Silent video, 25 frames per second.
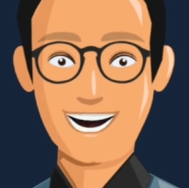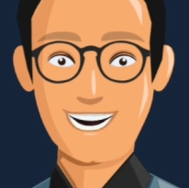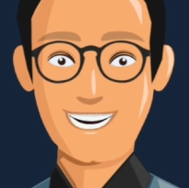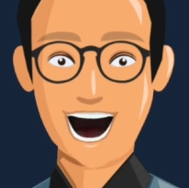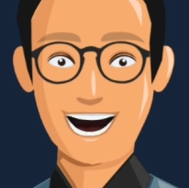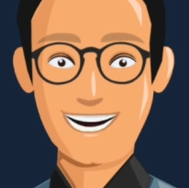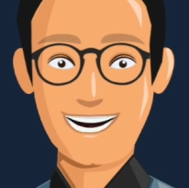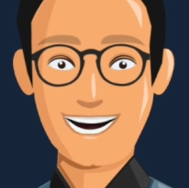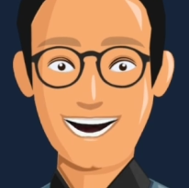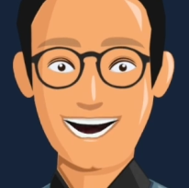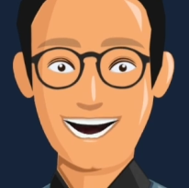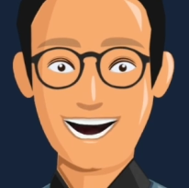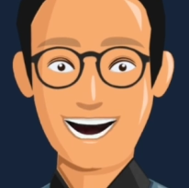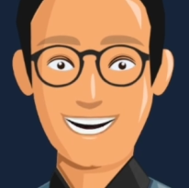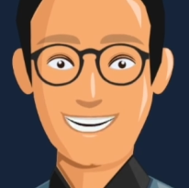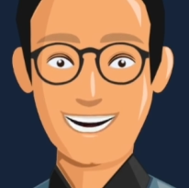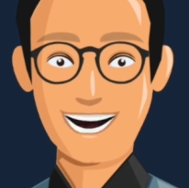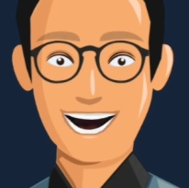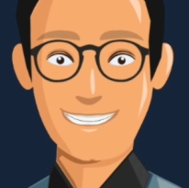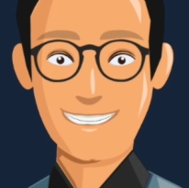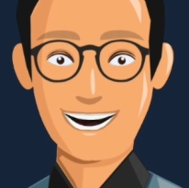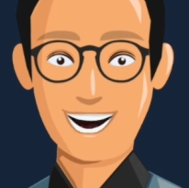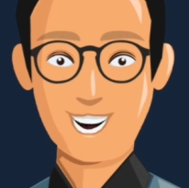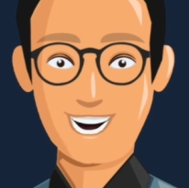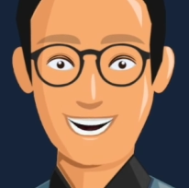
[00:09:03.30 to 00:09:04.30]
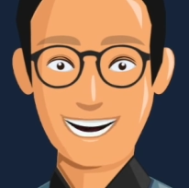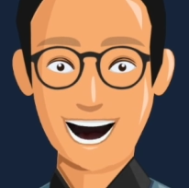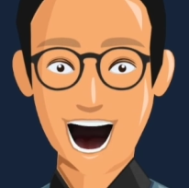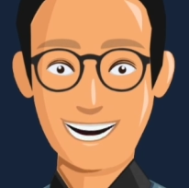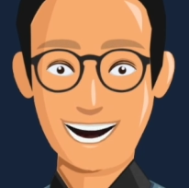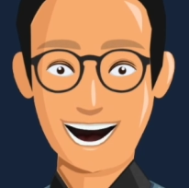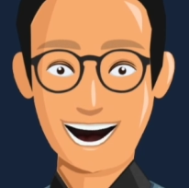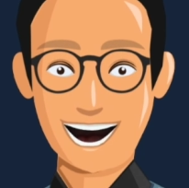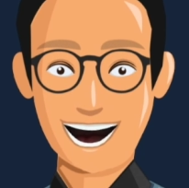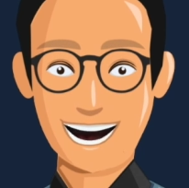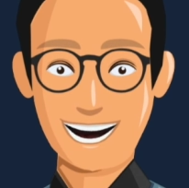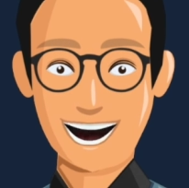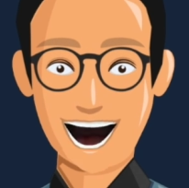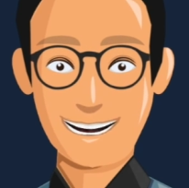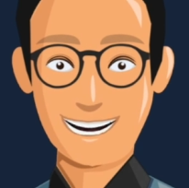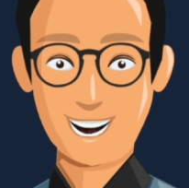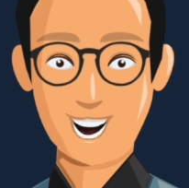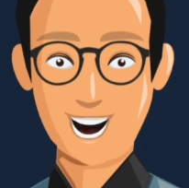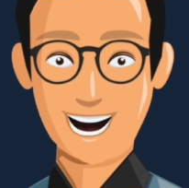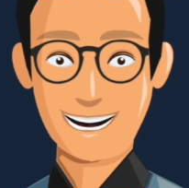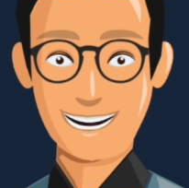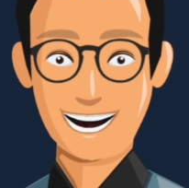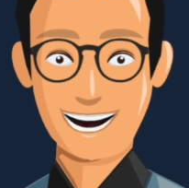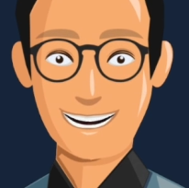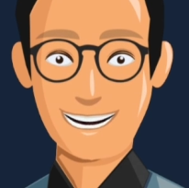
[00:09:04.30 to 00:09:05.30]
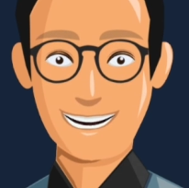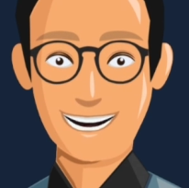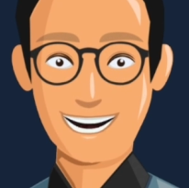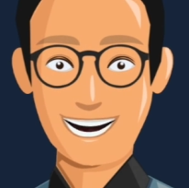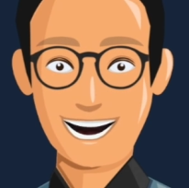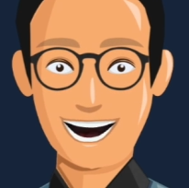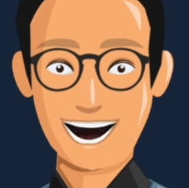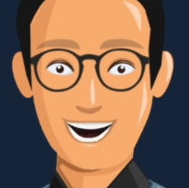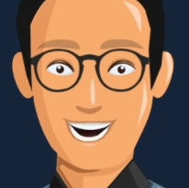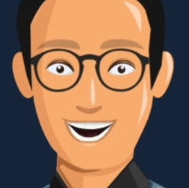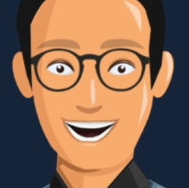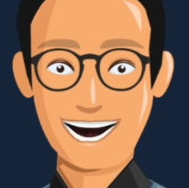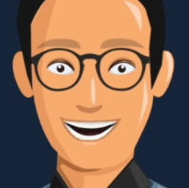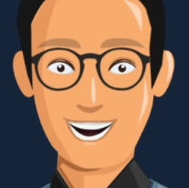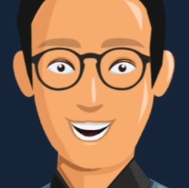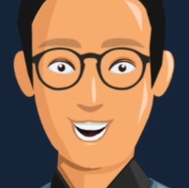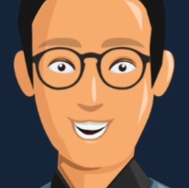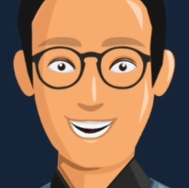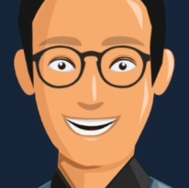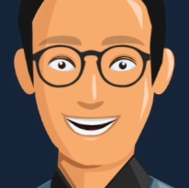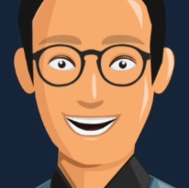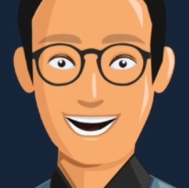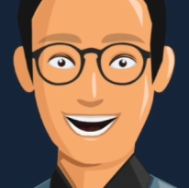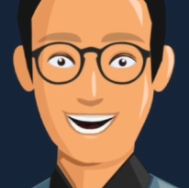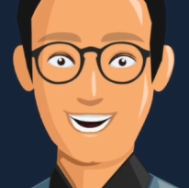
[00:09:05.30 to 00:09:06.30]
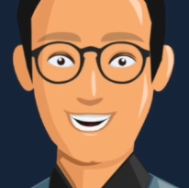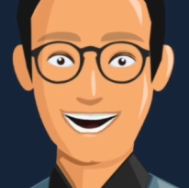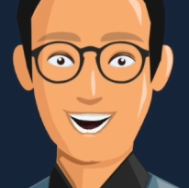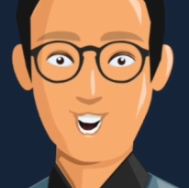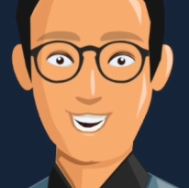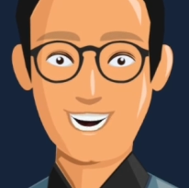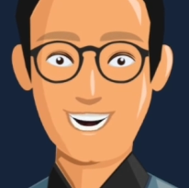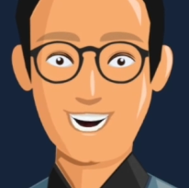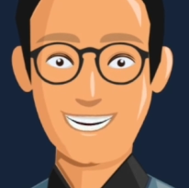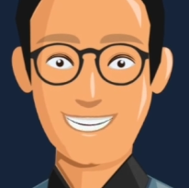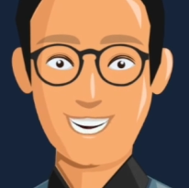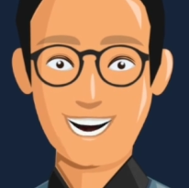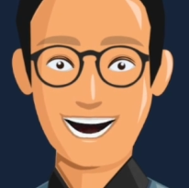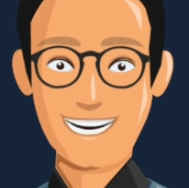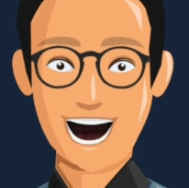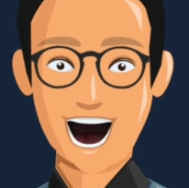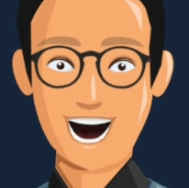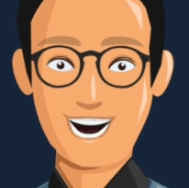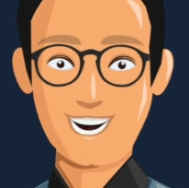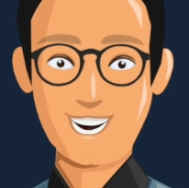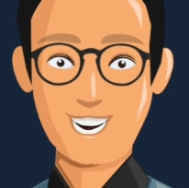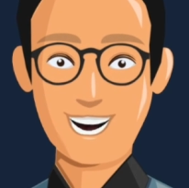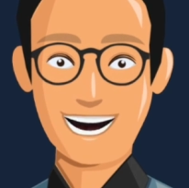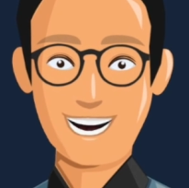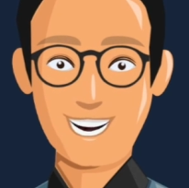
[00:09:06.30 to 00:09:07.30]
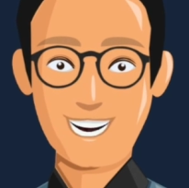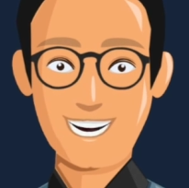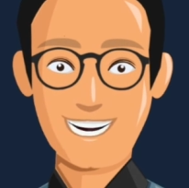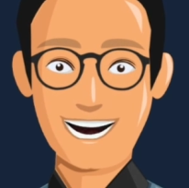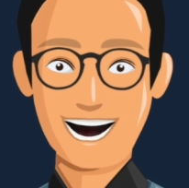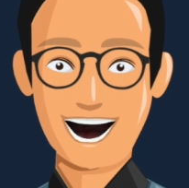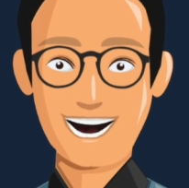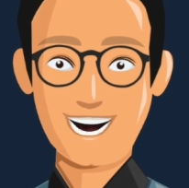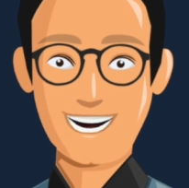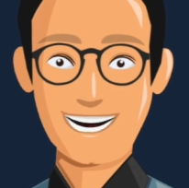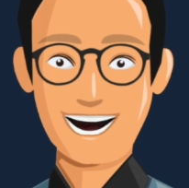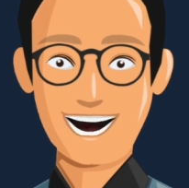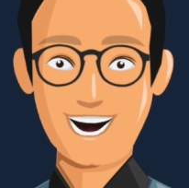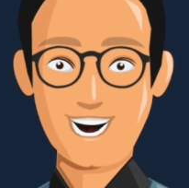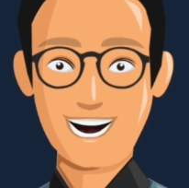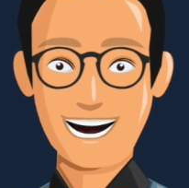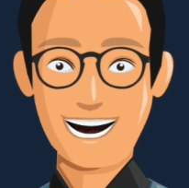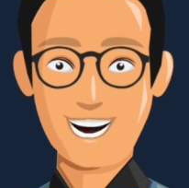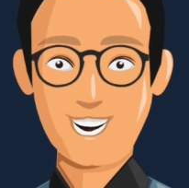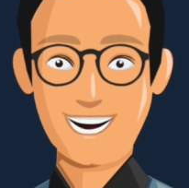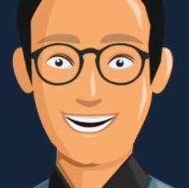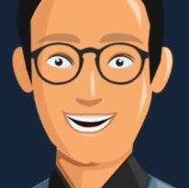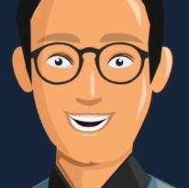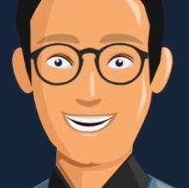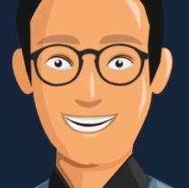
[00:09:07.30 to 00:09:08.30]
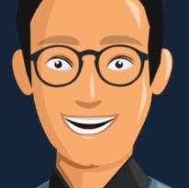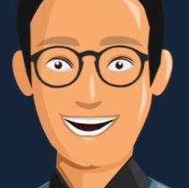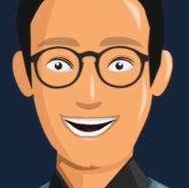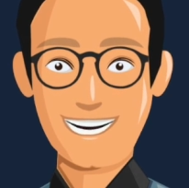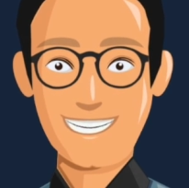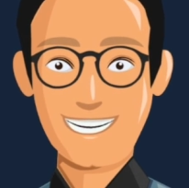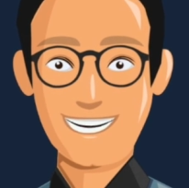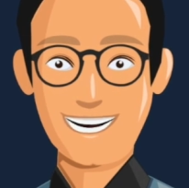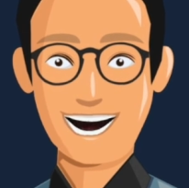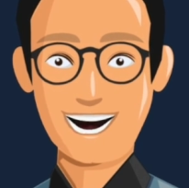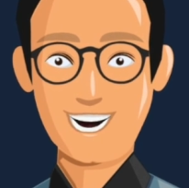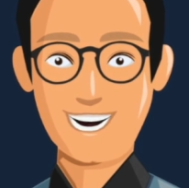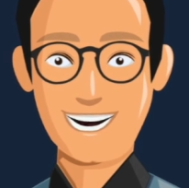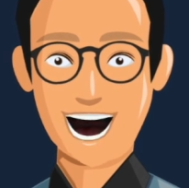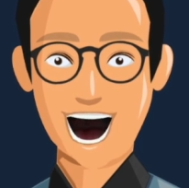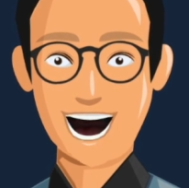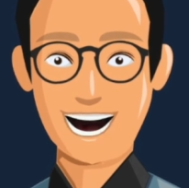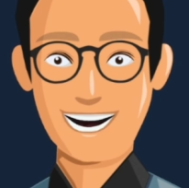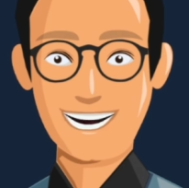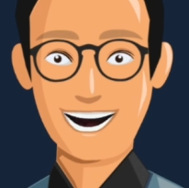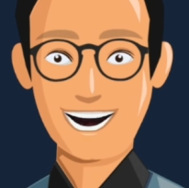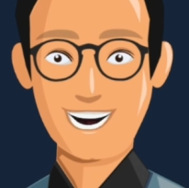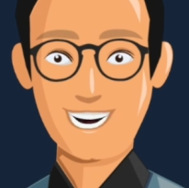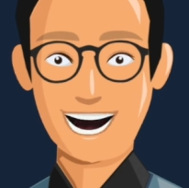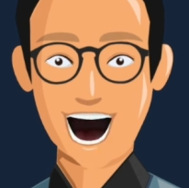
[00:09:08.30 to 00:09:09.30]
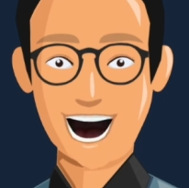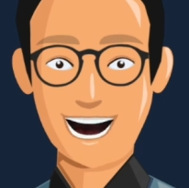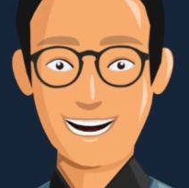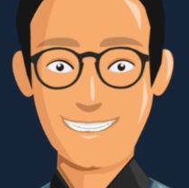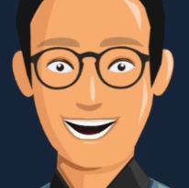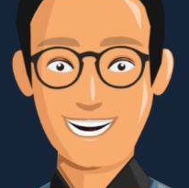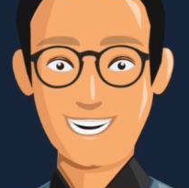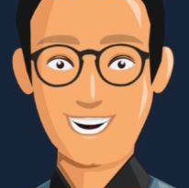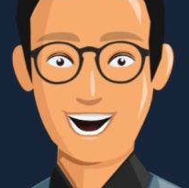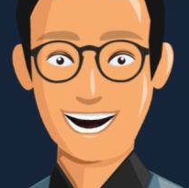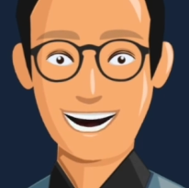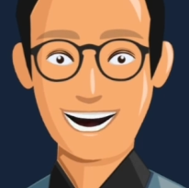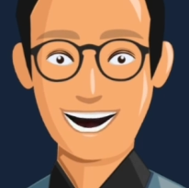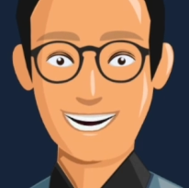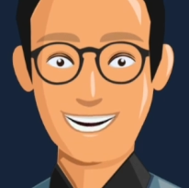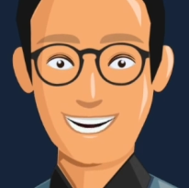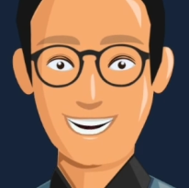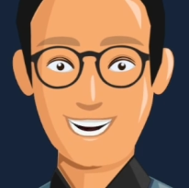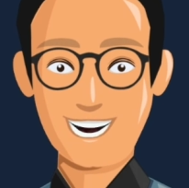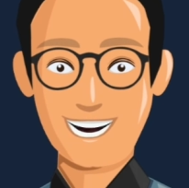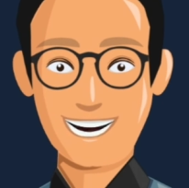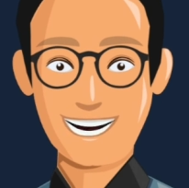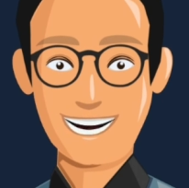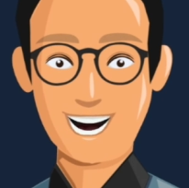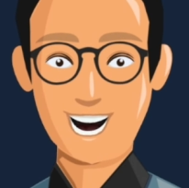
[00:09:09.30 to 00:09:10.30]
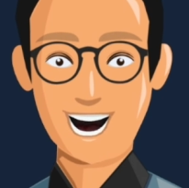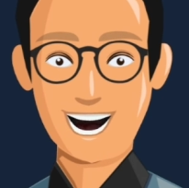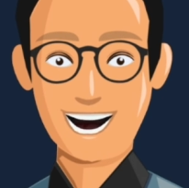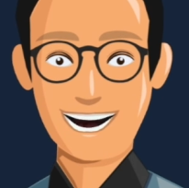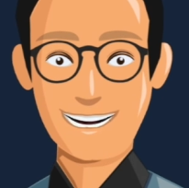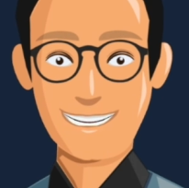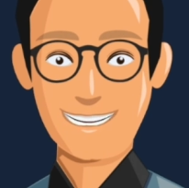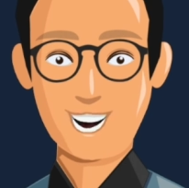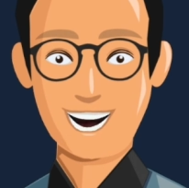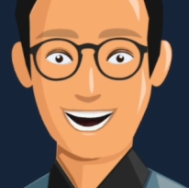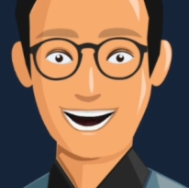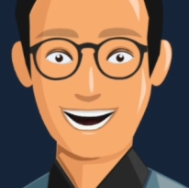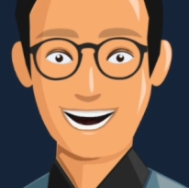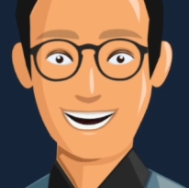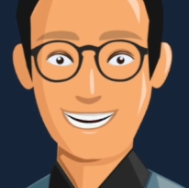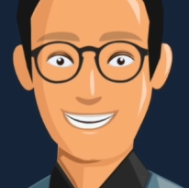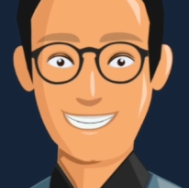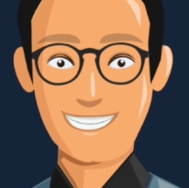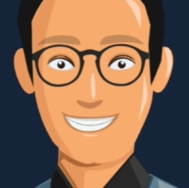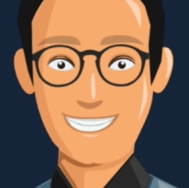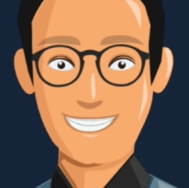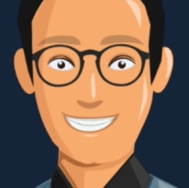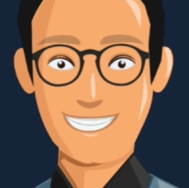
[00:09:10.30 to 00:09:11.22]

banners from popular content networks, such as Google AdSense or content recommendation widgets, from content marketing tools like Outbrain.